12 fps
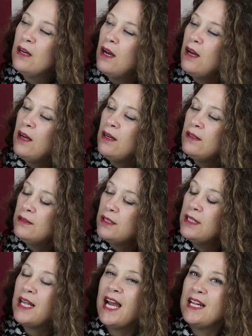
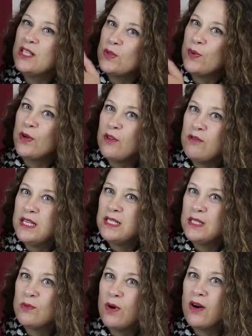and hence one of the
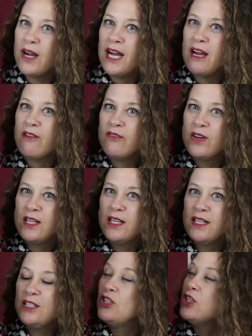reasons why I have
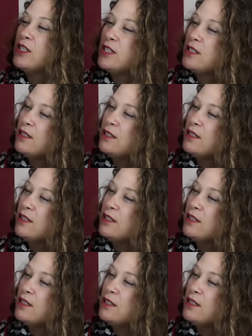just